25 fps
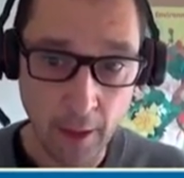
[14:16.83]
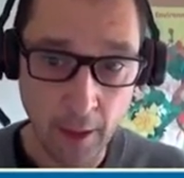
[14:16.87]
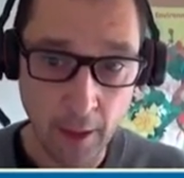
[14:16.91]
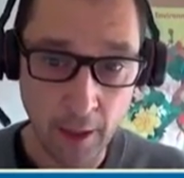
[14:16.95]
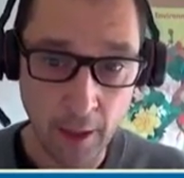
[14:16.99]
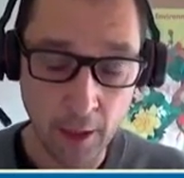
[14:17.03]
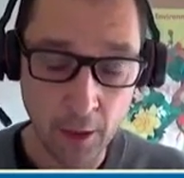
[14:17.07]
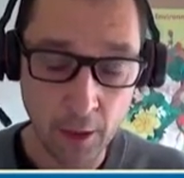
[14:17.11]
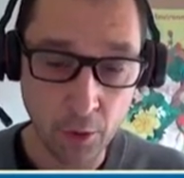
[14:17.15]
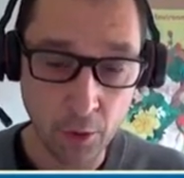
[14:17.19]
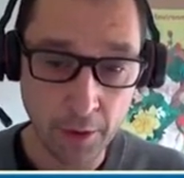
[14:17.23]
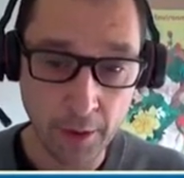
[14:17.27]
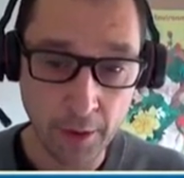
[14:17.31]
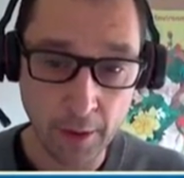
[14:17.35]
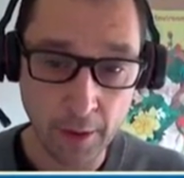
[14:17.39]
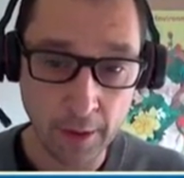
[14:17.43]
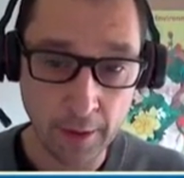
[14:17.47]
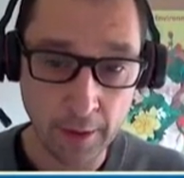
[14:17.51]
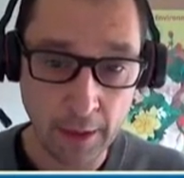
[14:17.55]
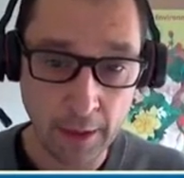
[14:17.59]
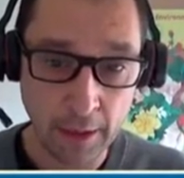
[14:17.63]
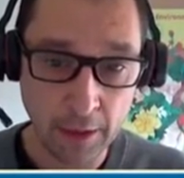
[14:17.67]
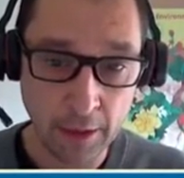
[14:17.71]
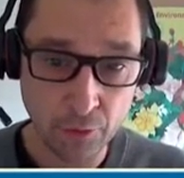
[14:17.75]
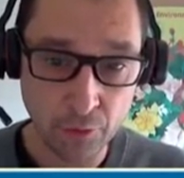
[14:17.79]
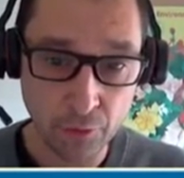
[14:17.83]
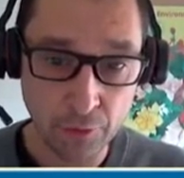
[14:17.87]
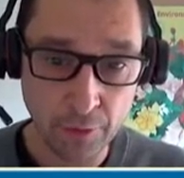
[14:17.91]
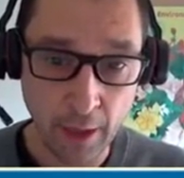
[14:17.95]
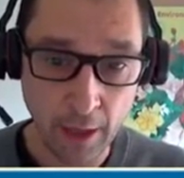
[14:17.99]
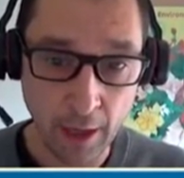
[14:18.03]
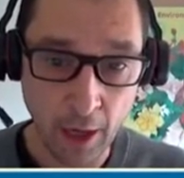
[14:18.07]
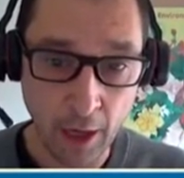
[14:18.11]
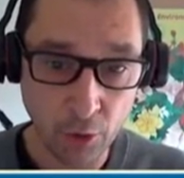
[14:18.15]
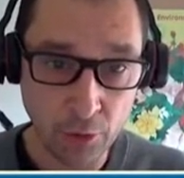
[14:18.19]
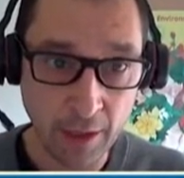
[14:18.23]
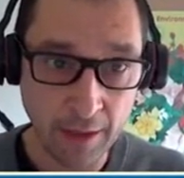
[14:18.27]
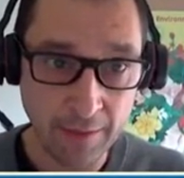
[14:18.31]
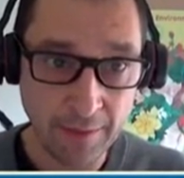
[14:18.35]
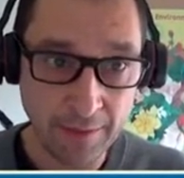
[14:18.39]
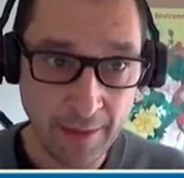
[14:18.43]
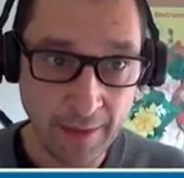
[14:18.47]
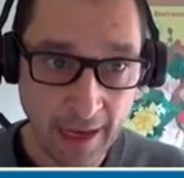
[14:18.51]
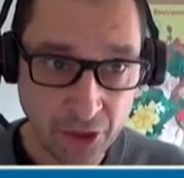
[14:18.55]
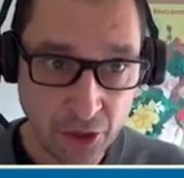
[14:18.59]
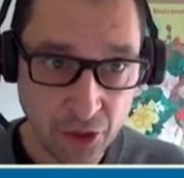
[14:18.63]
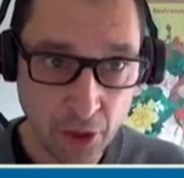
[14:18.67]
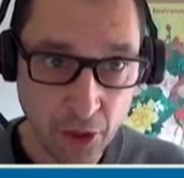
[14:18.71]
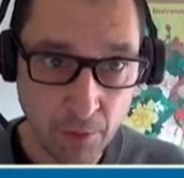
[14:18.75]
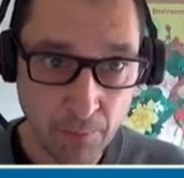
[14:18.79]
uh, looking into the, how the
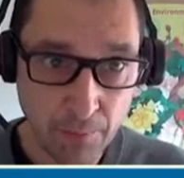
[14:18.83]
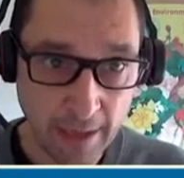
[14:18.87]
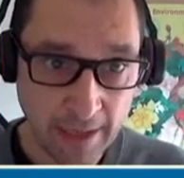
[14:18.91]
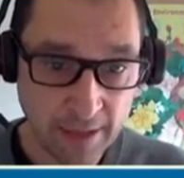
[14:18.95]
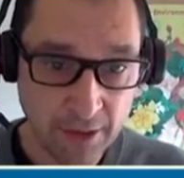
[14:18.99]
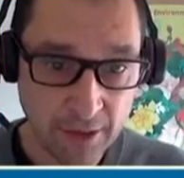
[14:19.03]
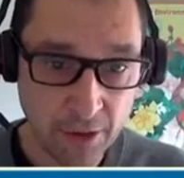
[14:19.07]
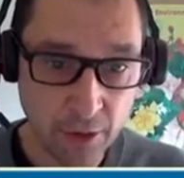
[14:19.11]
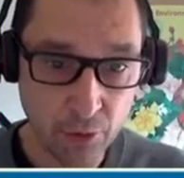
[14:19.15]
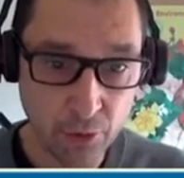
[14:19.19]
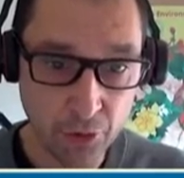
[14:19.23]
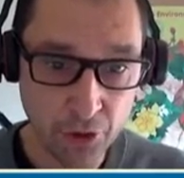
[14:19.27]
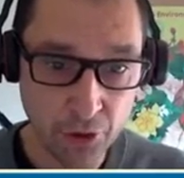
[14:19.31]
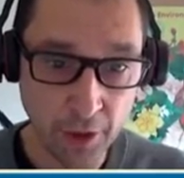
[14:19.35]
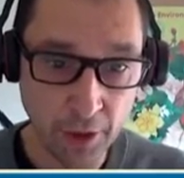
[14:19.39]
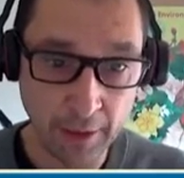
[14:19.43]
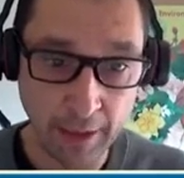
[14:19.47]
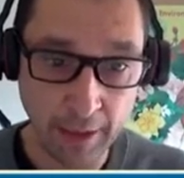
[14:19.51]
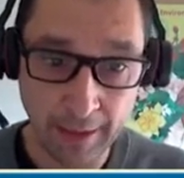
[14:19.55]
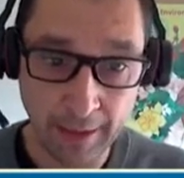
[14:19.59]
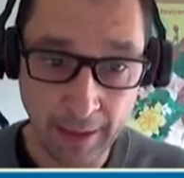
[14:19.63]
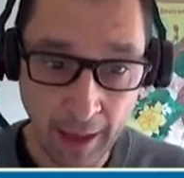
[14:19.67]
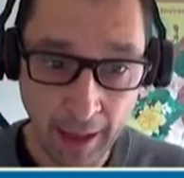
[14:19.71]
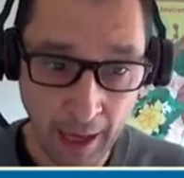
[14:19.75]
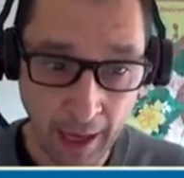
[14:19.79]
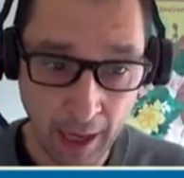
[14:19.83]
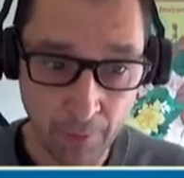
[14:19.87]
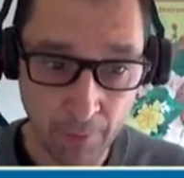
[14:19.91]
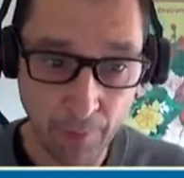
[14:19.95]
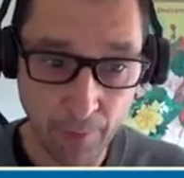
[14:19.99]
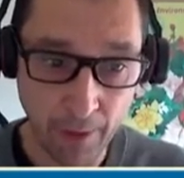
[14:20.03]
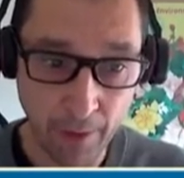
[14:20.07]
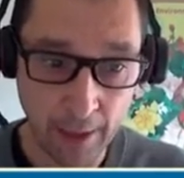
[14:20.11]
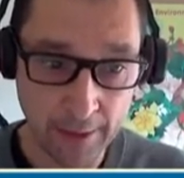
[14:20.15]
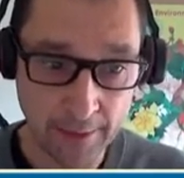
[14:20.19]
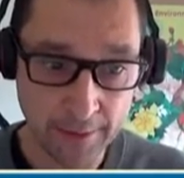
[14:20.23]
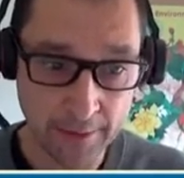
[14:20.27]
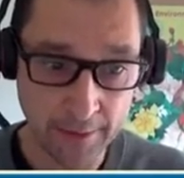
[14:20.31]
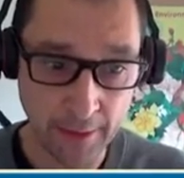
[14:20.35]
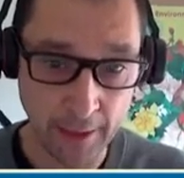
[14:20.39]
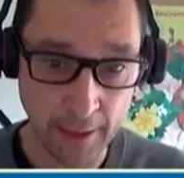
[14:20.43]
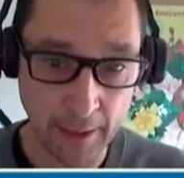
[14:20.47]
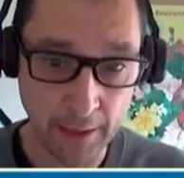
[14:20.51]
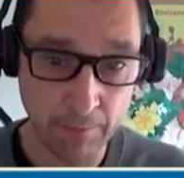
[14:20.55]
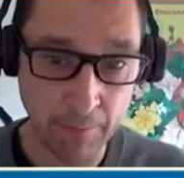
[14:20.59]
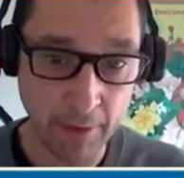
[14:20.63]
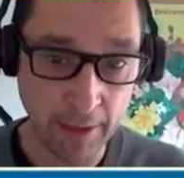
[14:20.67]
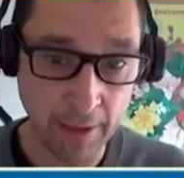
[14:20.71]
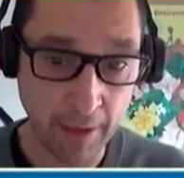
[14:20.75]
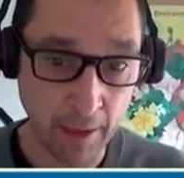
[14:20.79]
natural-based solution can help us
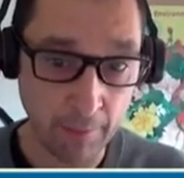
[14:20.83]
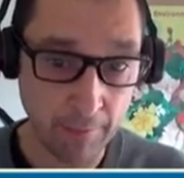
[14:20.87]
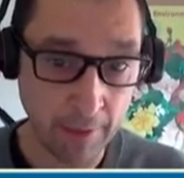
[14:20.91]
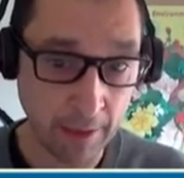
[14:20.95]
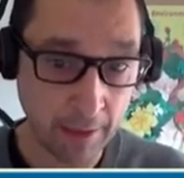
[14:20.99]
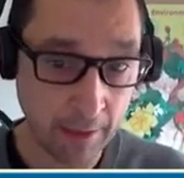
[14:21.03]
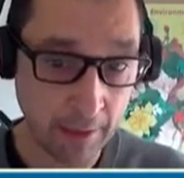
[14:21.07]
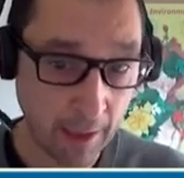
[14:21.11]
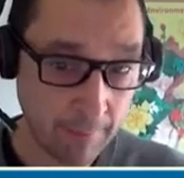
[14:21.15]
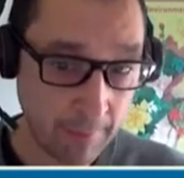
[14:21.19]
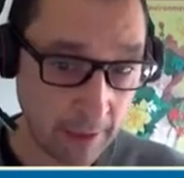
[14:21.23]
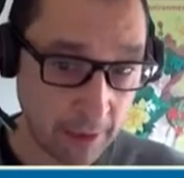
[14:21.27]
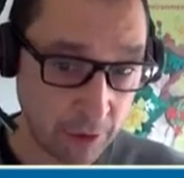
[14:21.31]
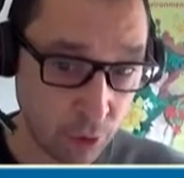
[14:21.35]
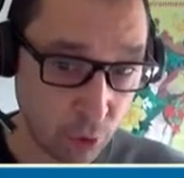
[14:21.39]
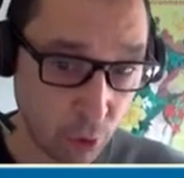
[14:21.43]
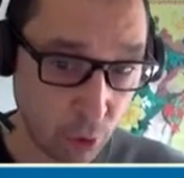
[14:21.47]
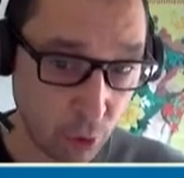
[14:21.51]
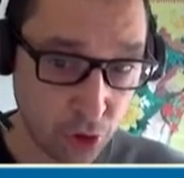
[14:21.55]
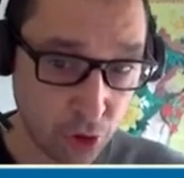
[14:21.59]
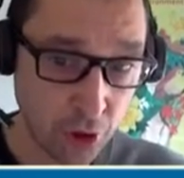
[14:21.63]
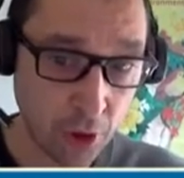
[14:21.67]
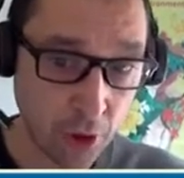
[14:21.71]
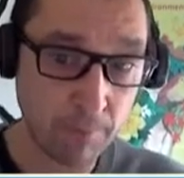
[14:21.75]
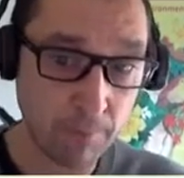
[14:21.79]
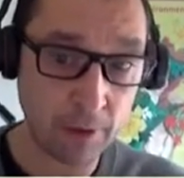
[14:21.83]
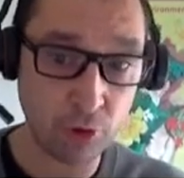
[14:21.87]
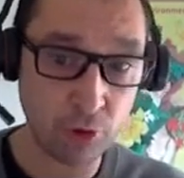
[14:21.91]
in becoming climate neutral,